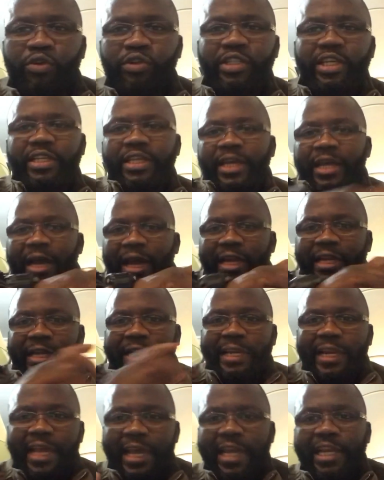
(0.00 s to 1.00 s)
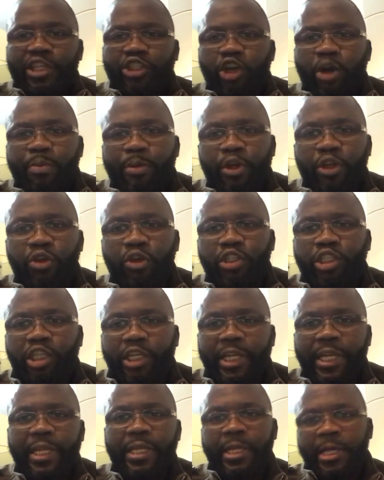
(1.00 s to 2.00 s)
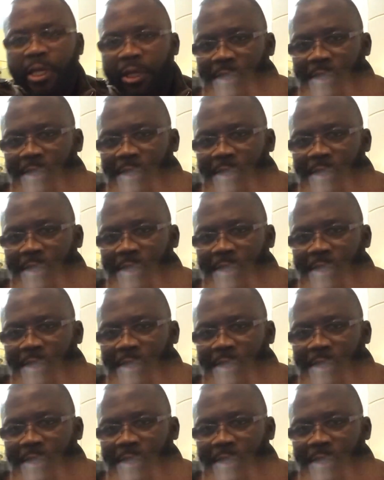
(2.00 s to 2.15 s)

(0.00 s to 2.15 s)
it and clear the job on your screen,